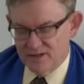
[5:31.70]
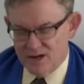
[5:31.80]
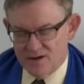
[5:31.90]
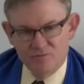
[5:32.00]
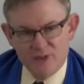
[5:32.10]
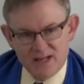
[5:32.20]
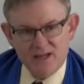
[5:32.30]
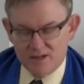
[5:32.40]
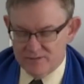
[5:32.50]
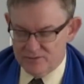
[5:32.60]
of
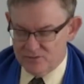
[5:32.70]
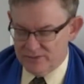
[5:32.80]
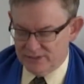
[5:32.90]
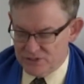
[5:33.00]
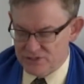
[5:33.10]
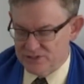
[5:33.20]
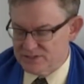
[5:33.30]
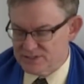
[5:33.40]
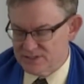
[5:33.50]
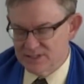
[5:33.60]
many other
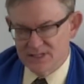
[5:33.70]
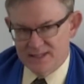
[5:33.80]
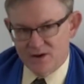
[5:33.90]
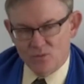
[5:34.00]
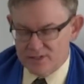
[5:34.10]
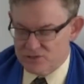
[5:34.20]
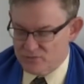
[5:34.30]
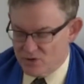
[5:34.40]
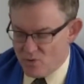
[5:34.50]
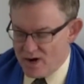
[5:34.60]
religions that one is
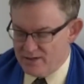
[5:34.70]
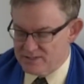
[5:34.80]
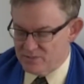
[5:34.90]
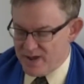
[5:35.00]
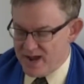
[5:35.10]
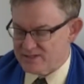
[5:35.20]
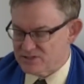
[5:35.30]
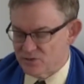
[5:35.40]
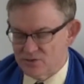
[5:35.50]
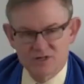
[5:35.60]
required to pass
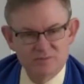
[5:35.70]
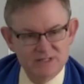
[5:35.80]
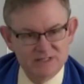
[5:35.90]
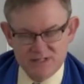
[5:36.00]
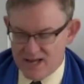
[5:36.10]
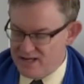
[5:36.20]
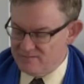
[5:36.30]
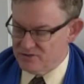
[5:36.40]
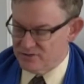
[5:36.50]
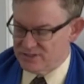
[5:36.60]
in order to be
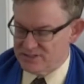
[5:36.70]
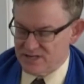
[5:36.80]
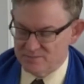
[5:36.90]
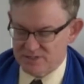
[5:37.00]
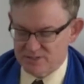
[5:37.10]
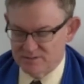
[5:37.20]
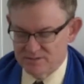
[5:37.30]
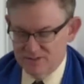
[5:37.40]
saved or accepted,